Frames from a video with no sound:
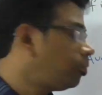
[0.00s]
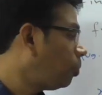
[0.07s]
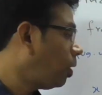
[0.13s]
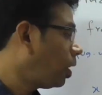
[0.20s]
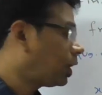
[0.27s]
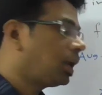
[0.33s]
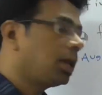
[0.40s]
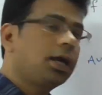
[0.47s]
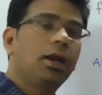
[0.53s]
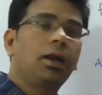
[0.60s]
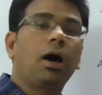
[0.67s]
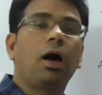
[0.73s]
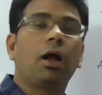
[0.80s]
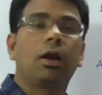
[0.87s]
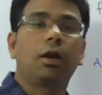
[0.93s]
particle
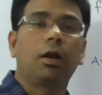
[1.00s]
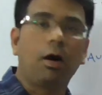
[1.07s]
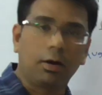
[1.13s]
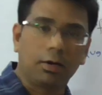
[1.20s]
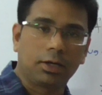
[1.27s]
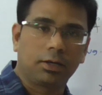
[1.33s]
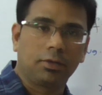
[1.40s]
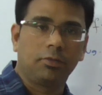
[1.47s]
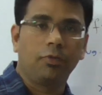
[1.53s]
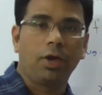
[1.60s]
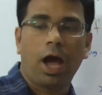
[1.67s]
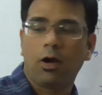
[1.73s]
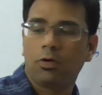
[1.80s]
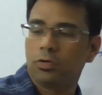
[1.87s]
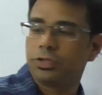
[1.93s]
or not. We
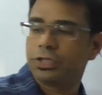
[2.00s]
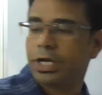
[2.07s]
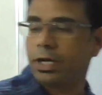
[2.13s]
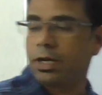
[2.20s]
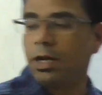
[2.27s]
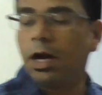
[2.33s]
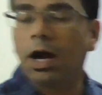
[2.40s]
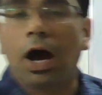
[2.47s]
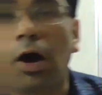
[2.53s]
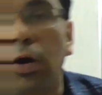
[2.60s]
have to check.